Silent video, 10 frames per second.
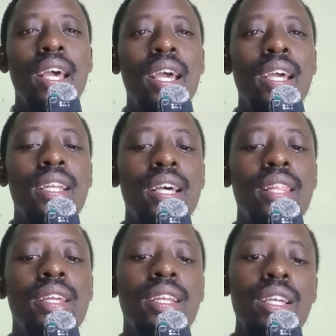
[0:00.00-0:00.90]
and
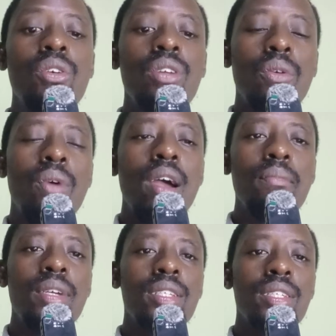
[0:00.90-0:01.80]
the legal
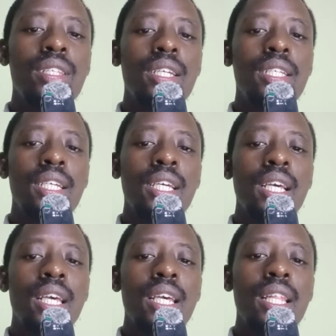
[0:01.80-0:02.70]
requirement is that
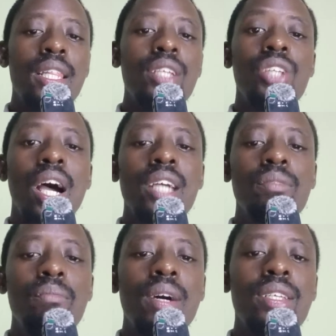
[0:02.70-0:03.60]
the charge
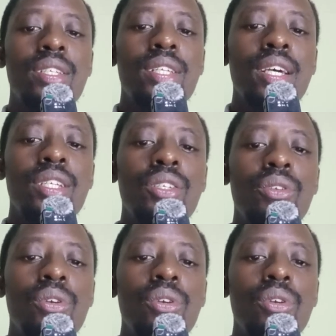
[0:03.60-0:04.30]
must state,